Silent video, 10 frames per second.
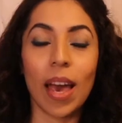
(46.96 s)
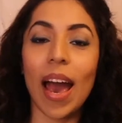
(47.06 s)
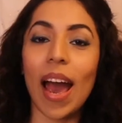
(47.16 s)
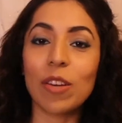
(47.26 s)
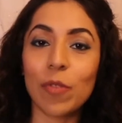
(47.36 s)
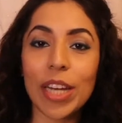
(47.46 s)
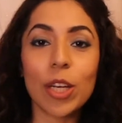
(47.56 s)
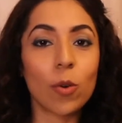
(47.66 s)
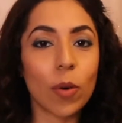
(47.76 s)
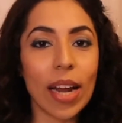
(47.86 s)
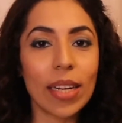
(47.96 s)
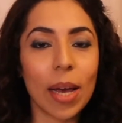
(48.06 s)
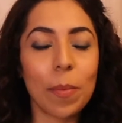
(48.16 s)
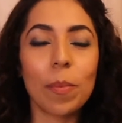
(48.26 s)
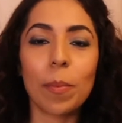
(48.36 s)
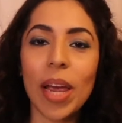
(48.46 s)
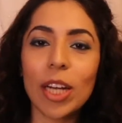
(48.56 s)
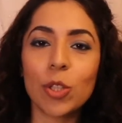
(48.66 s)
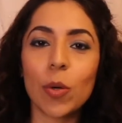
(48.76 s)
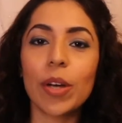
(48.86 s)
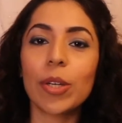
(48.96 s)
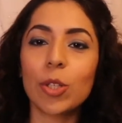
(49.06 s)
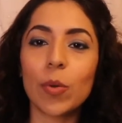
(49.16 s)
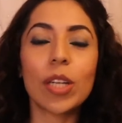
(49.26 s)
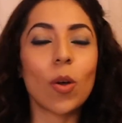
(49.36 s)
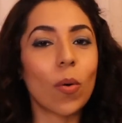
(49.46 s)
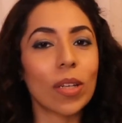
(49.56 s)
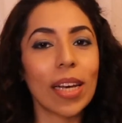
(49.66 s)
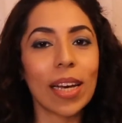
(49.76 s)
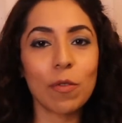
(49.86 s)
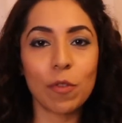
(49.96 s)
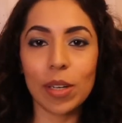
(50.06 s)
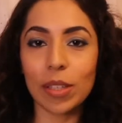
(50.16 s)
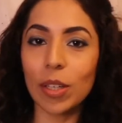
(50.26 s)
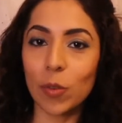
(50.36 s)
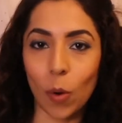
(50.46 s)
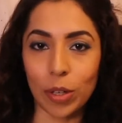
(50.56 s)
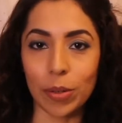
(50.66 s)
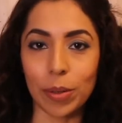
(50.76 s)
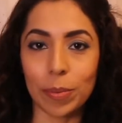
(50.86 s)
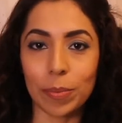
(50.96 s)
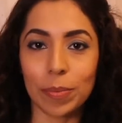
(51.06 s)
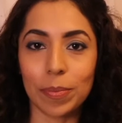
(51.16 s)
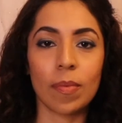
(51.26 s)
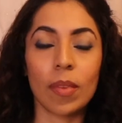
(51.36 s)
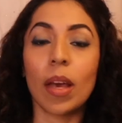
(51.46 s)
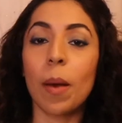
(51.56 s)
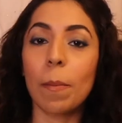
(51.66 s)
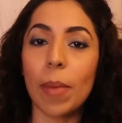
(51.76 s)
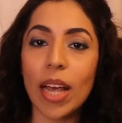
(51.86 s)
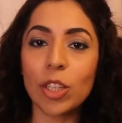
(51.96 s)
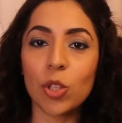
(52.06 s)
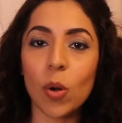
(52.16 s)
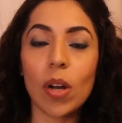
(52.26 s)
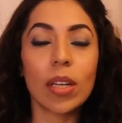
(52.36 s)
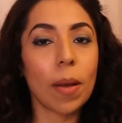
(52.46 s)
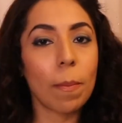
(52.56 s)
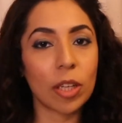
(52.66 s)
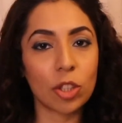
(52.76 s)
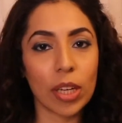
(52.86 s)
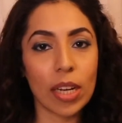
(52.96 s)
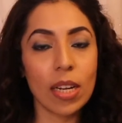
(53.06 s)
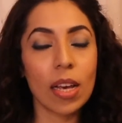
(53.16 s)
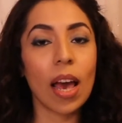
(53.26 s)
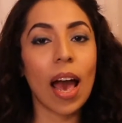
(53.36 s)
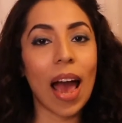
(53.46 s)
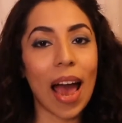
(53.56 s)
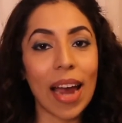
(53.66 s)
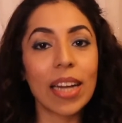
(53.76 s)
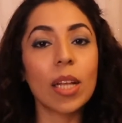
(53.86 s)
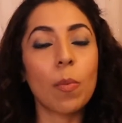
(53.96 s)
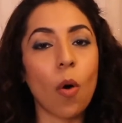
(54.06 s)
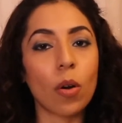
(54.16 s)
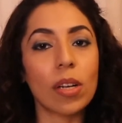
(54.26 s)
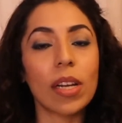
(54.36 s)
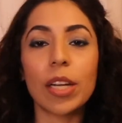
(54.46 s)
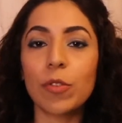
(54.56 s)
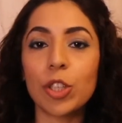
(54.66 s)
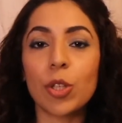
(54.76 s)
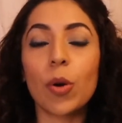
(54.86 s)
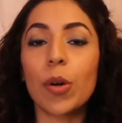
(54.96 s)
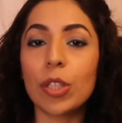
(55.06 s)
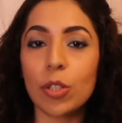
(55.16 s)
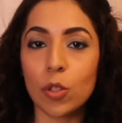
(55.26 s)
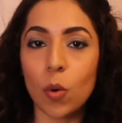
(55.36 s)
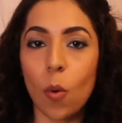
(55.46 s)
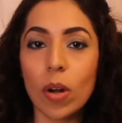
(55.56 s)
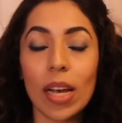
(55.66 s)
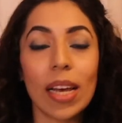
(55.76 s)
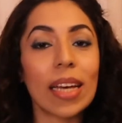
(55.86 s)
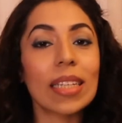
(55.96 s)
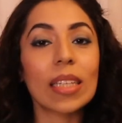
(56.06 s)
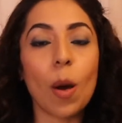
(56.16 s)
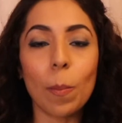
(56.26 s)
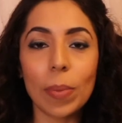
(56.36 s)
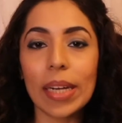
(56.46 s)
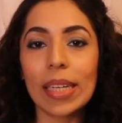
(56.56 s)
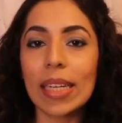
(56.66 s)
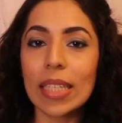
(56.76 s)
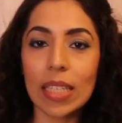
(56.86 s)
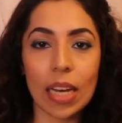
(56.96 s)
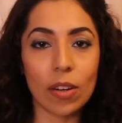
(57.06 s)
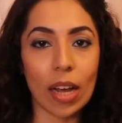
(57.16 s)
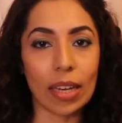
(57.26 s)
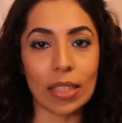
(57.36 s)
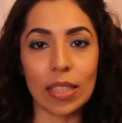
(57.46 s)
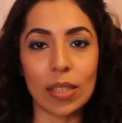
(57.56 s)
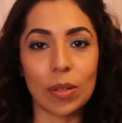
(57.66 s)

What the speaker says: And when you grind them, make sure you do it only in filtered water. Make sure the machine and the bottle in which you are going to store is completely sterilized.